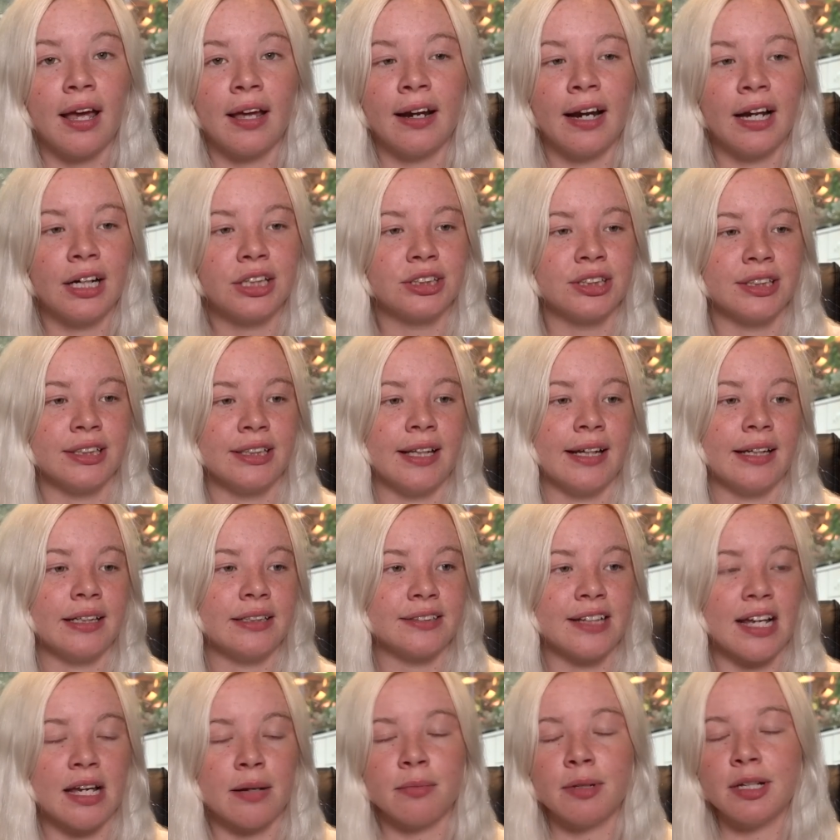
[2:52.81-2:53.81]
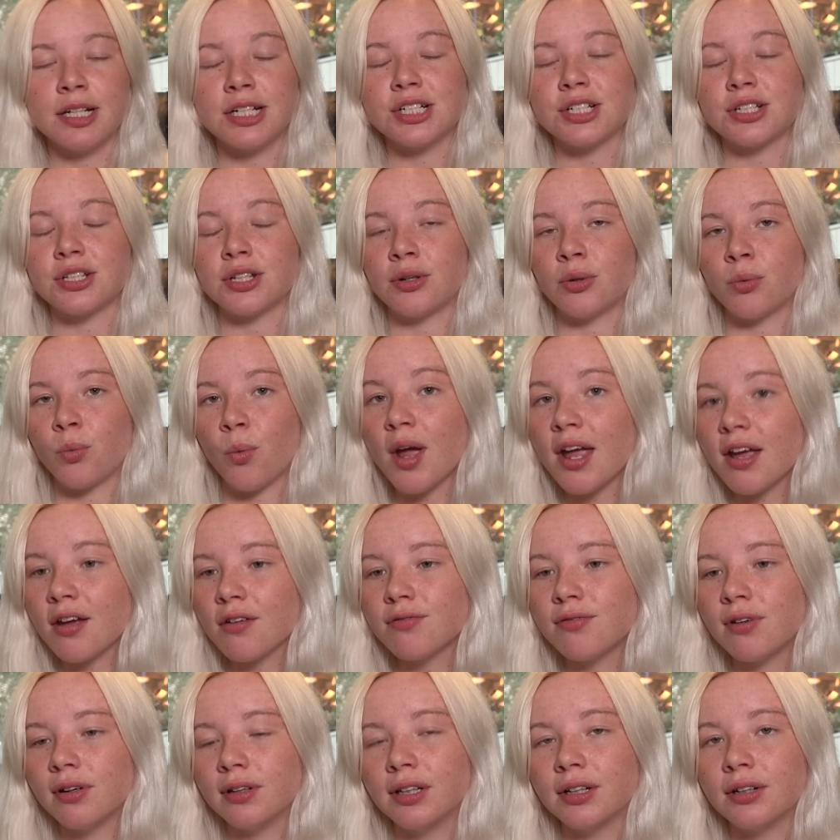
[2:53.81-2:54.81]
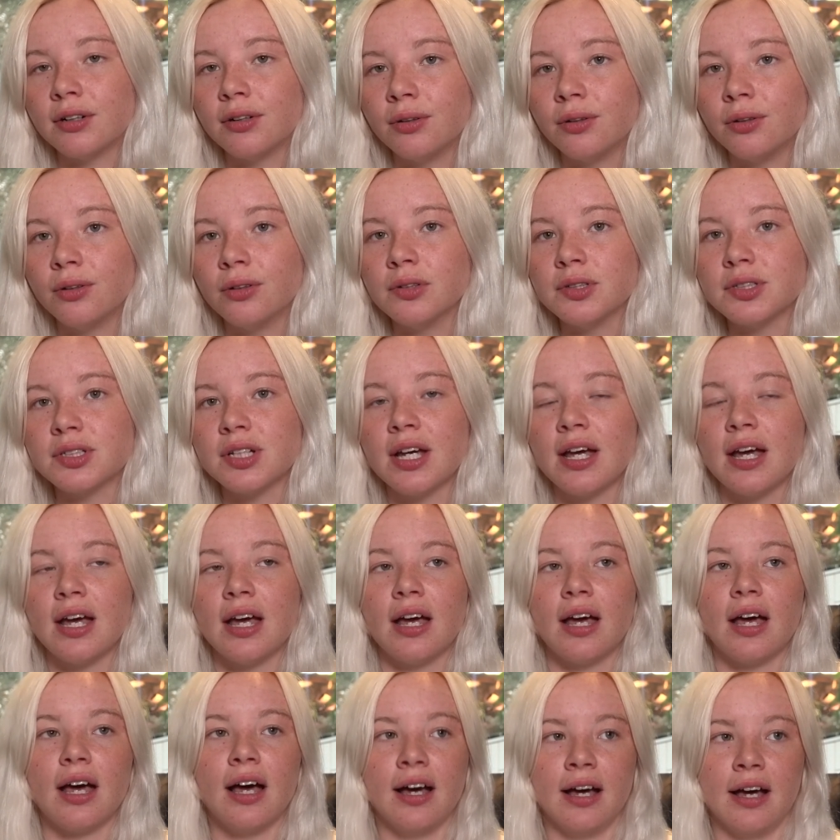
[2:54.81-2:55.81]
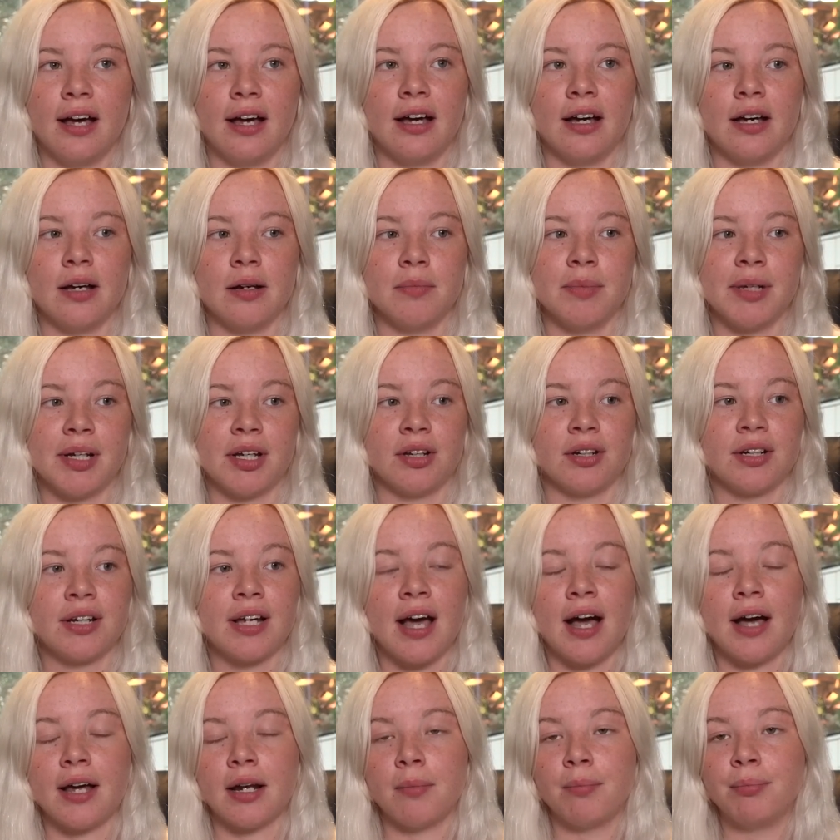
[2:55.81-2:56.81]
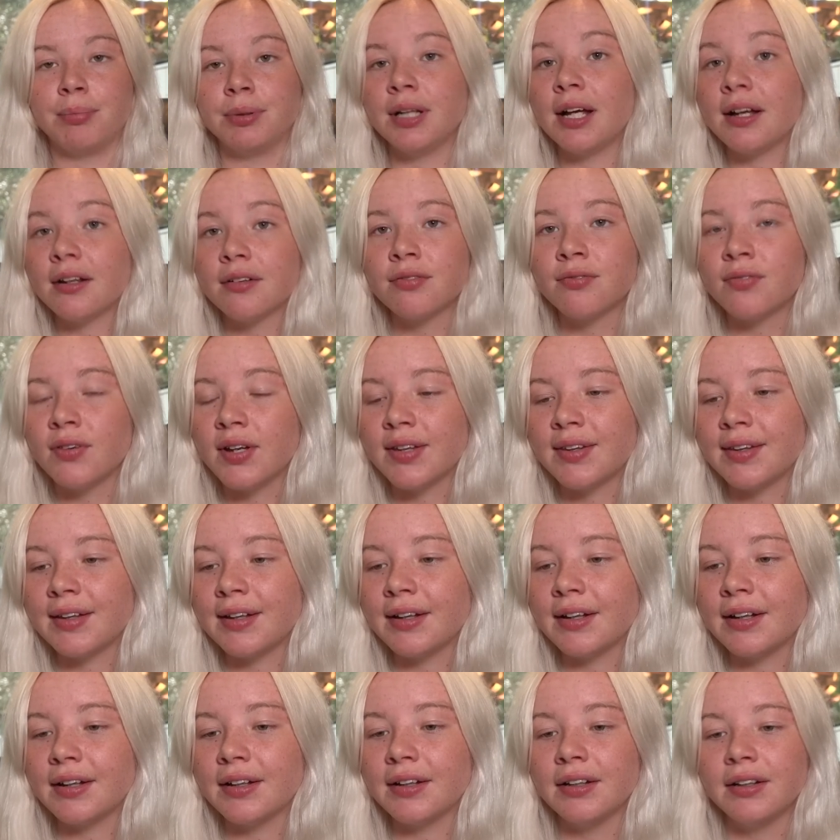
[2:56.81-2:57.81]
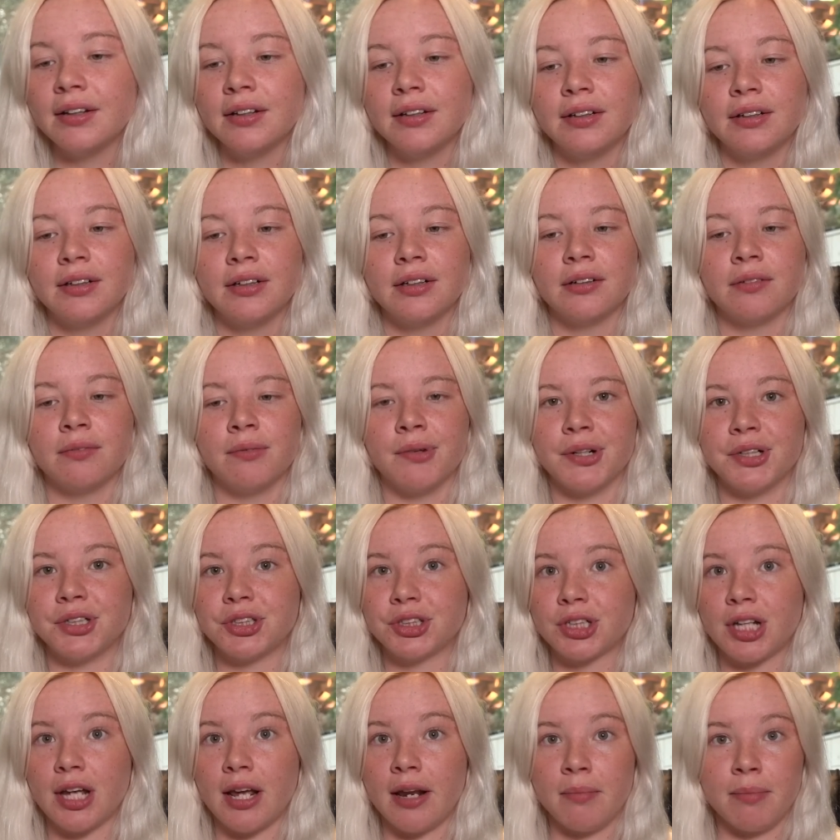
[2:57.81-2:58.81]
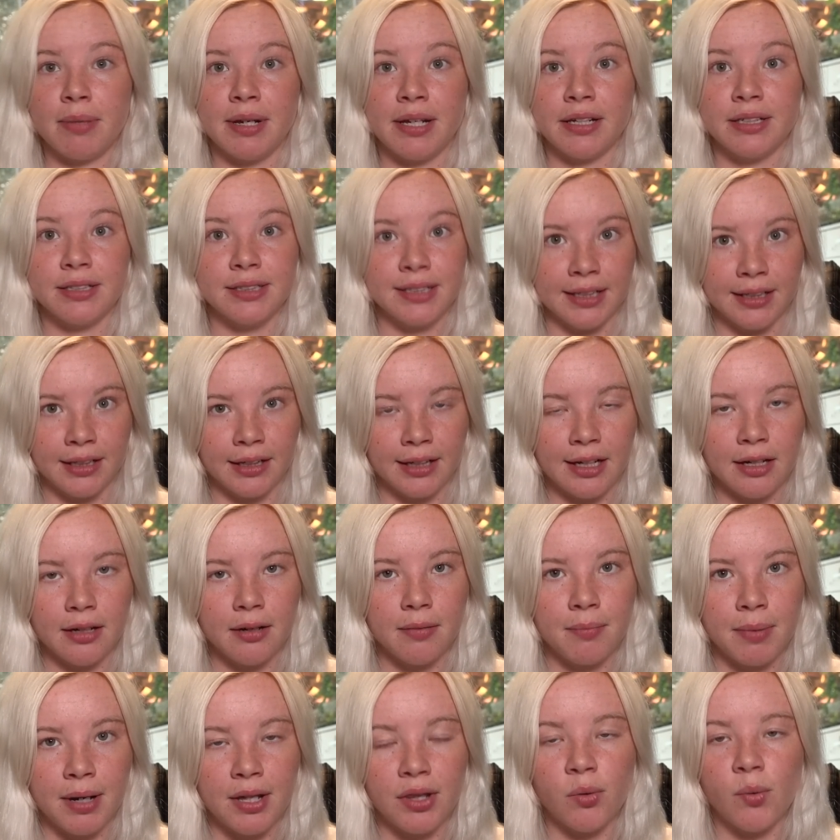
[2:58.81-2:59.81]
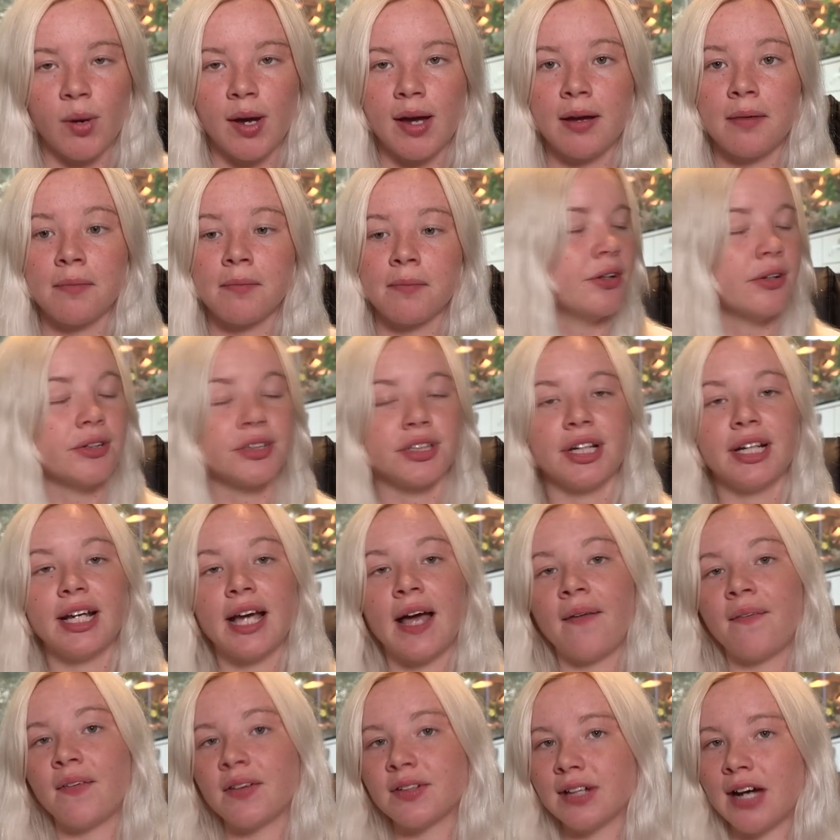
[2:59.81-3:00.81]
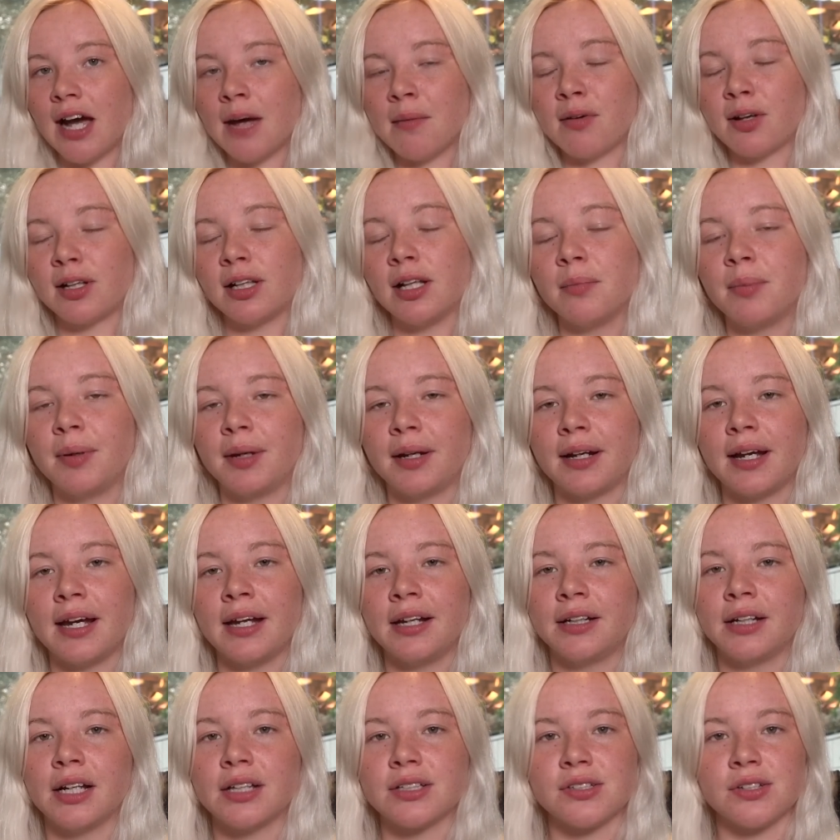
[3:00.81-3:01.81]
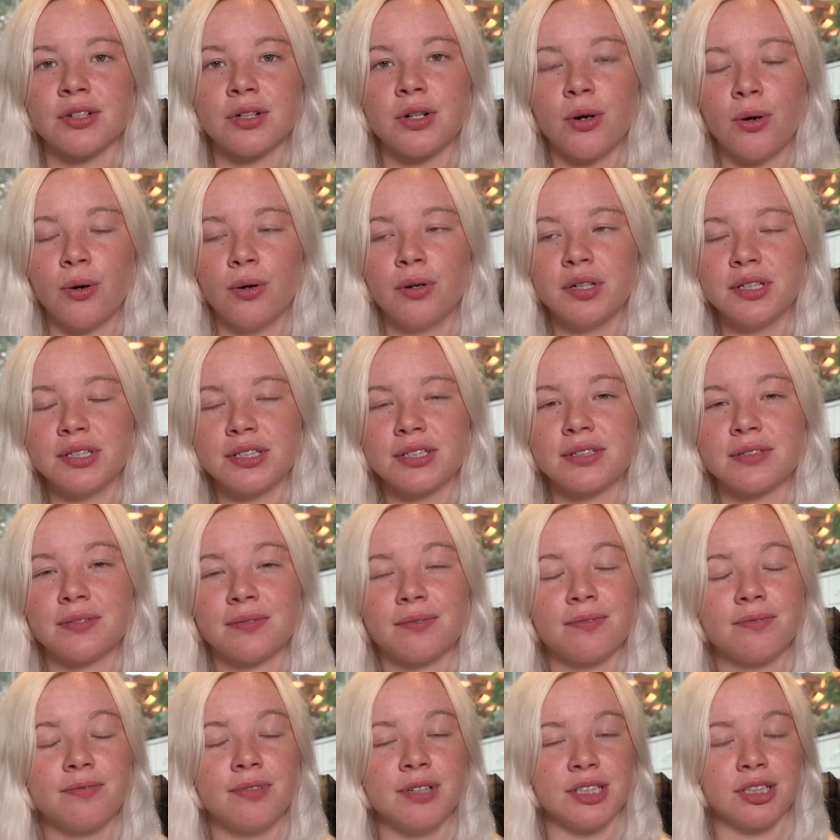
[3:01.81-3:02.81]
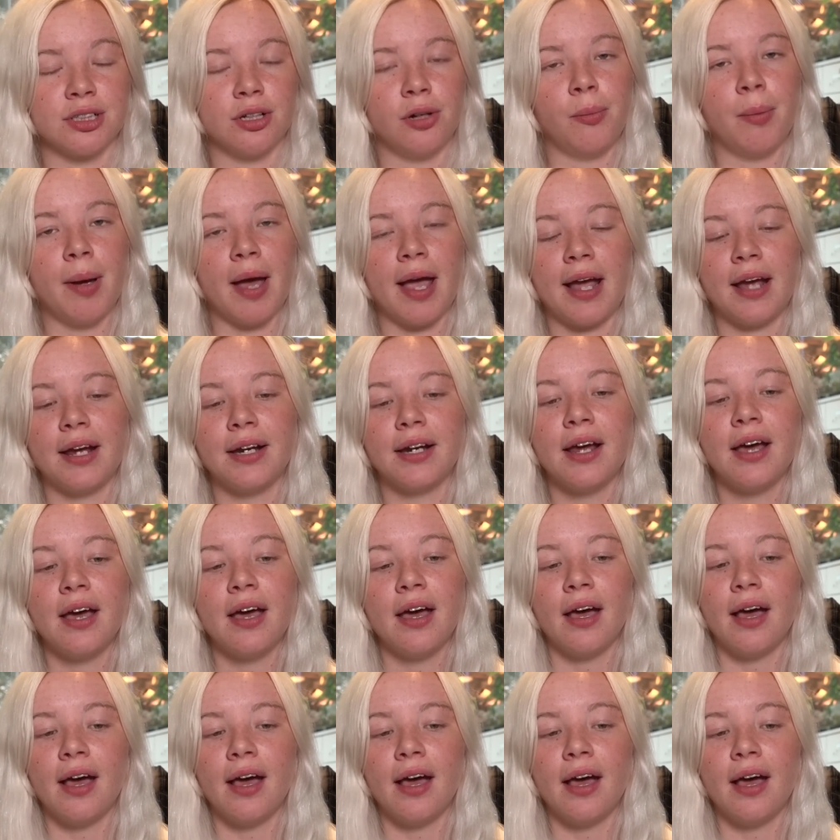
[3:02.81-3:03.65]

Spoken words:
and actually like damage their wing follicles. It could cut a blood feather, which can be deadly, by the way. Usually at the time of clipping it doesn't cause physical pain.